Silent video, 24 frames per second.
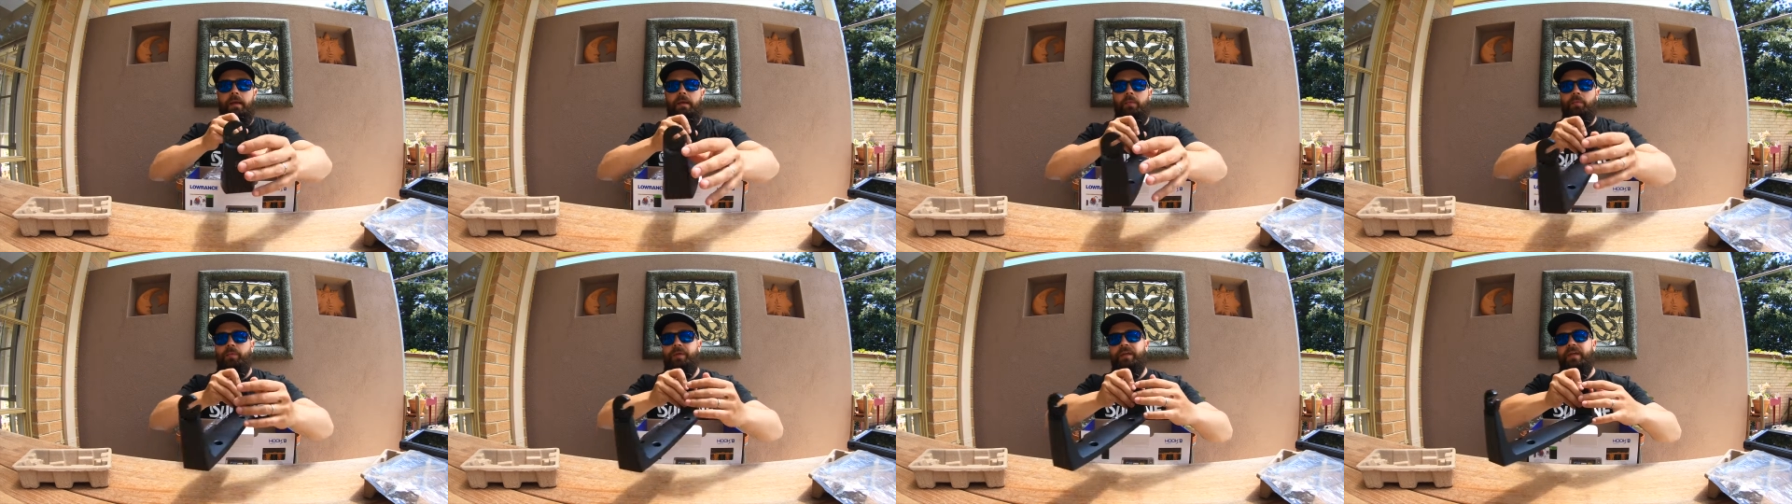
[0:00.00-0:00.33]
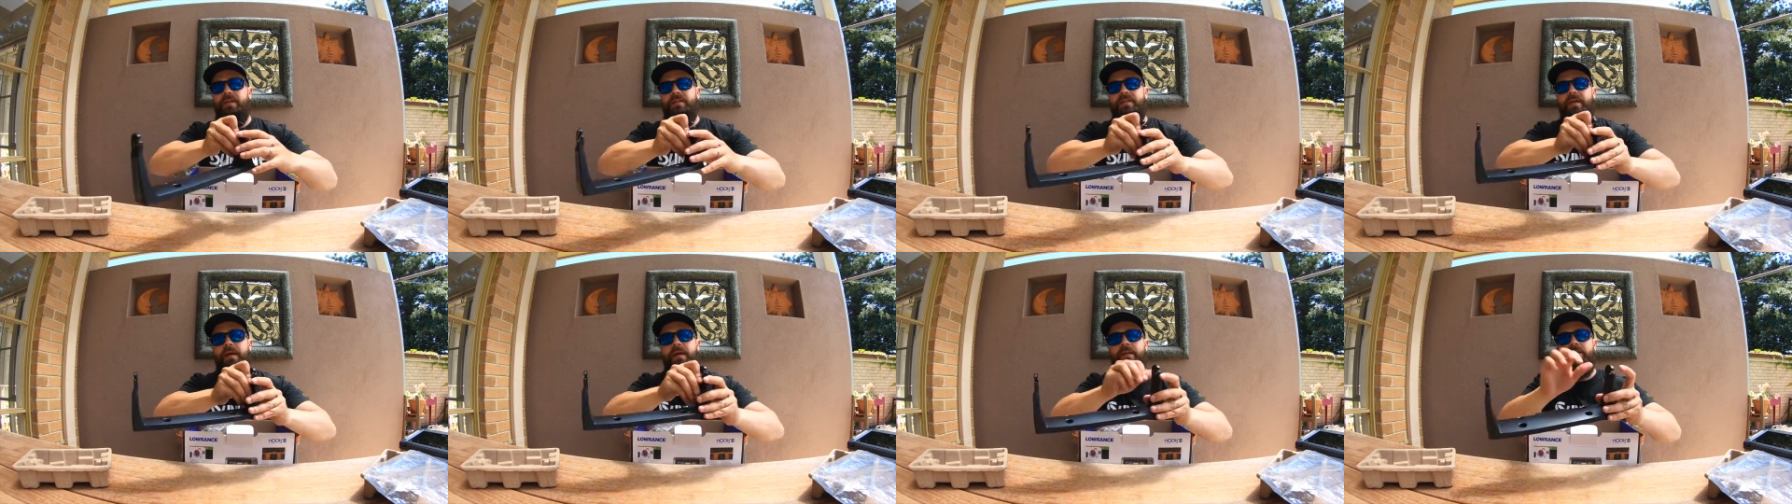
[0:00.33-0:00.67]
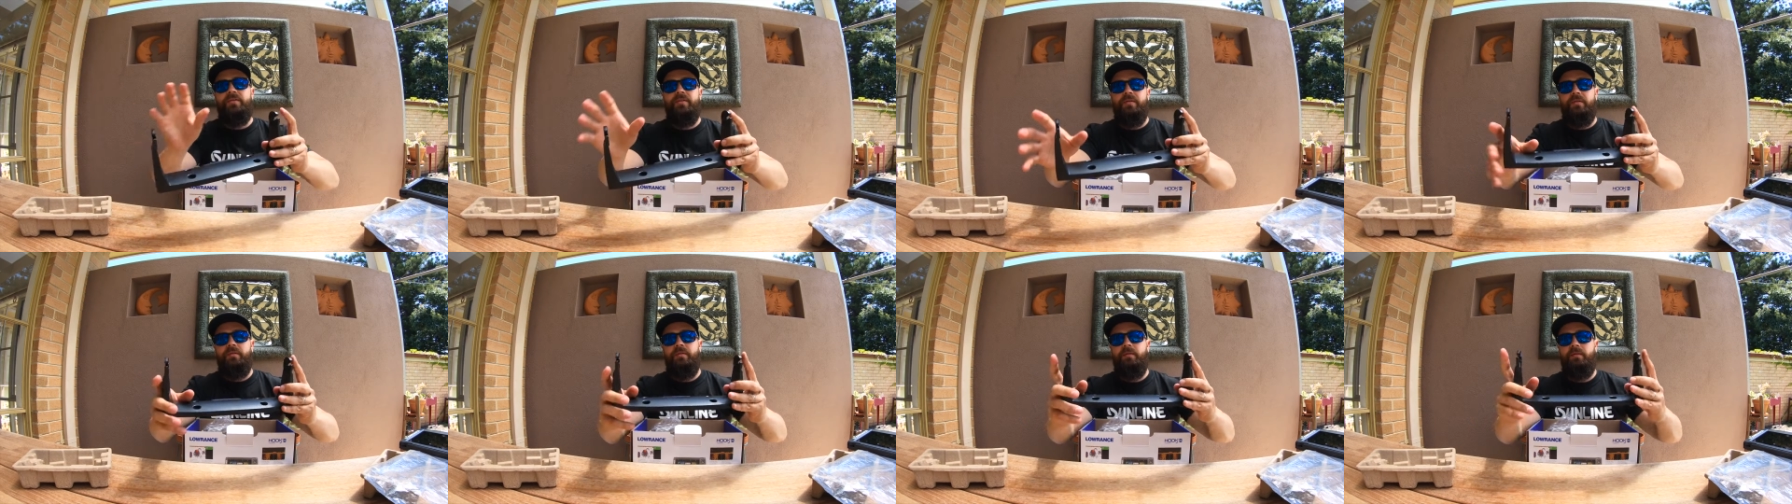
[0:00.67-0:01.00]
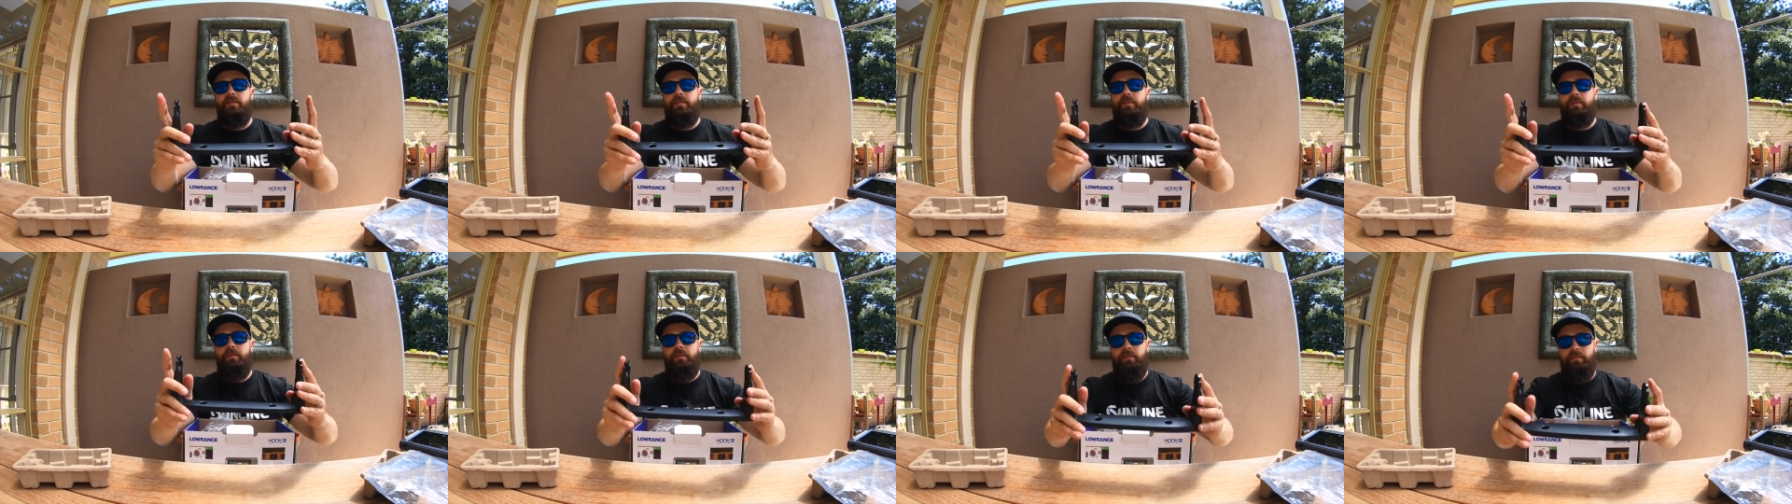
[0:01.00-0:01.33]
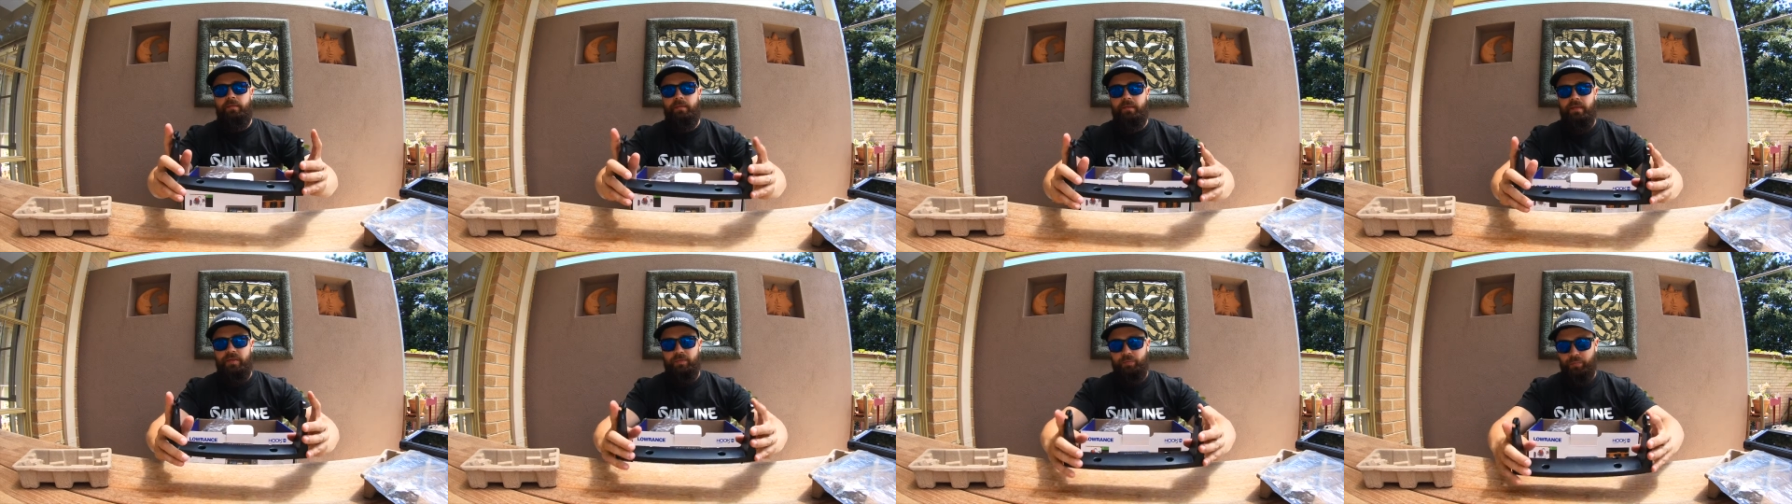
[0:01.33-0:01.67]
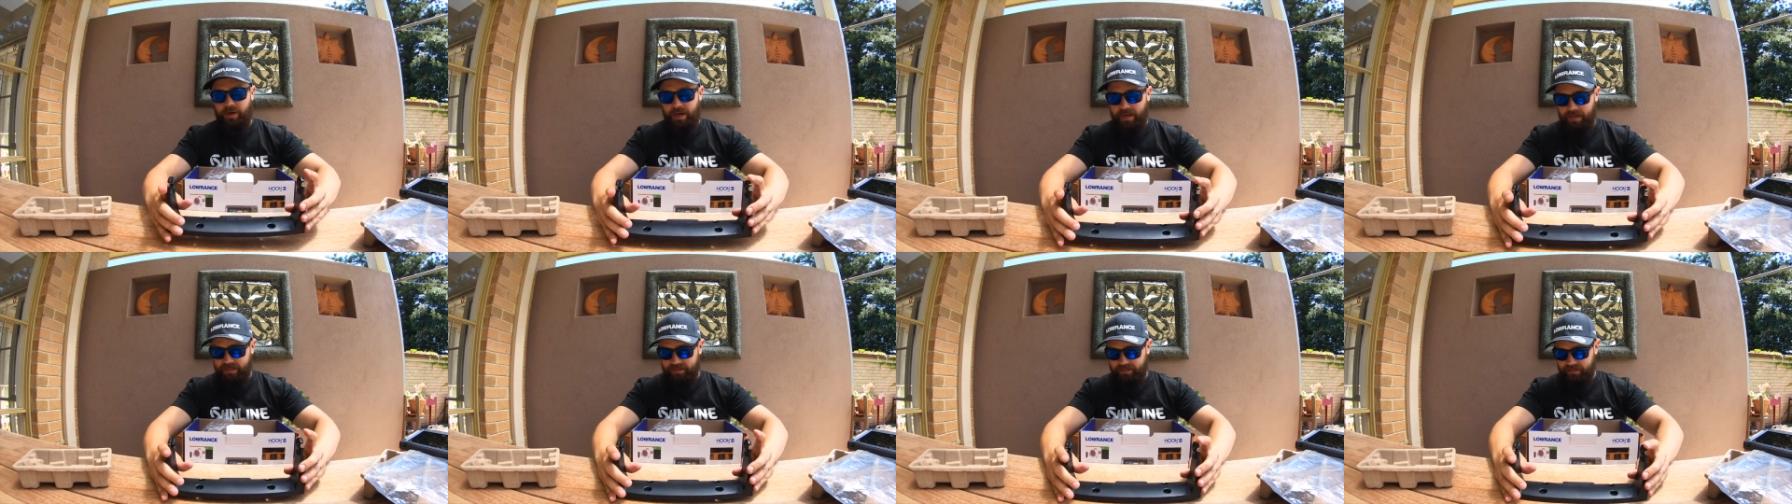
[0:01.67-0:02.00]
and we attach this
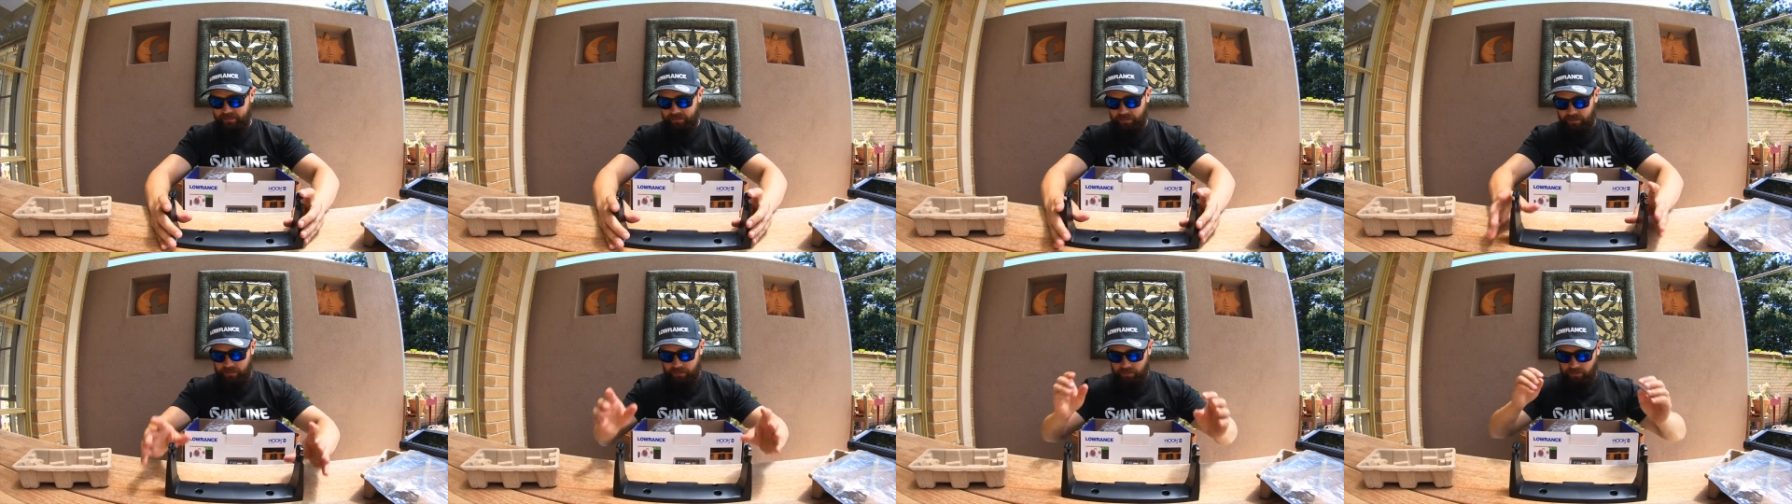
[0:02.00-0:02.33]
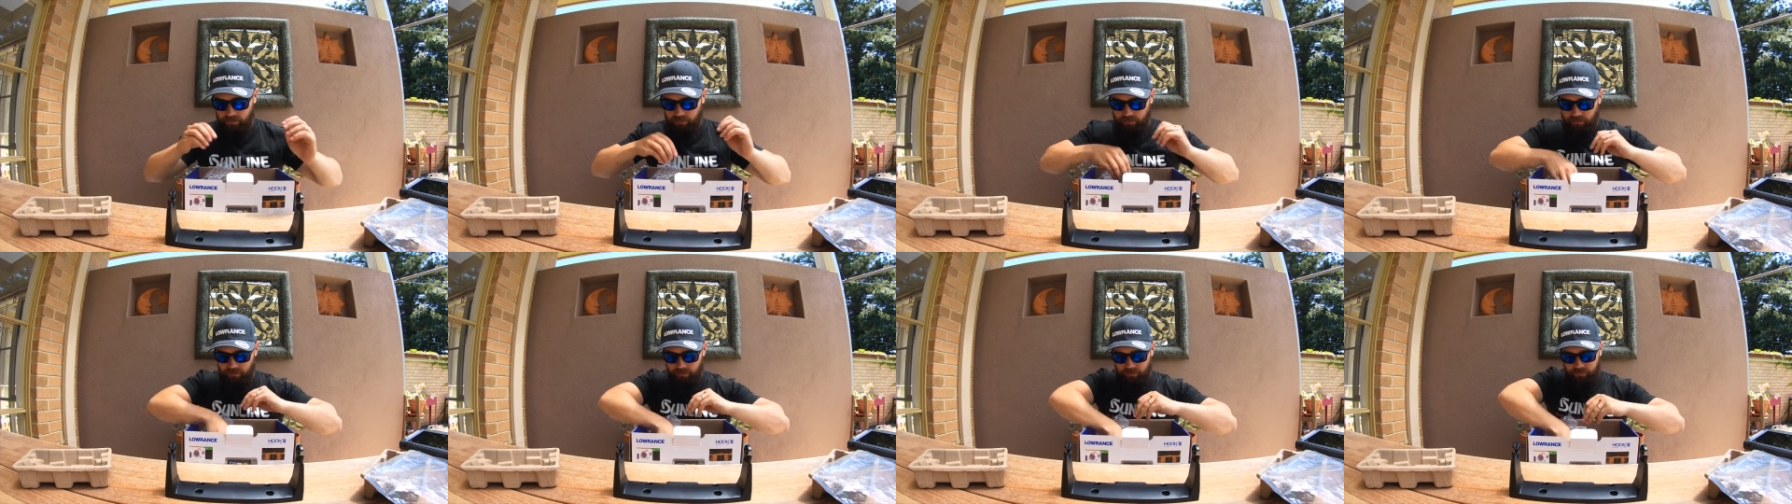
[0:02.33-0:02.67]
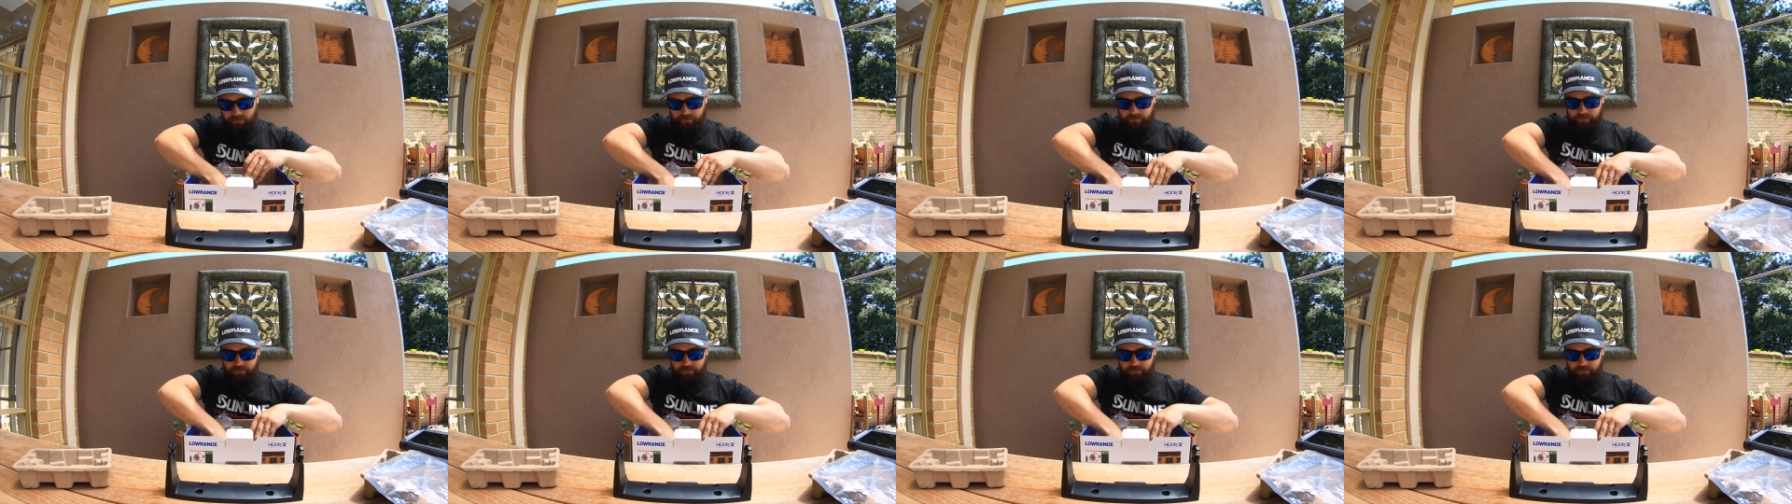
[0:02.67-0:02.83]
bracket to the unit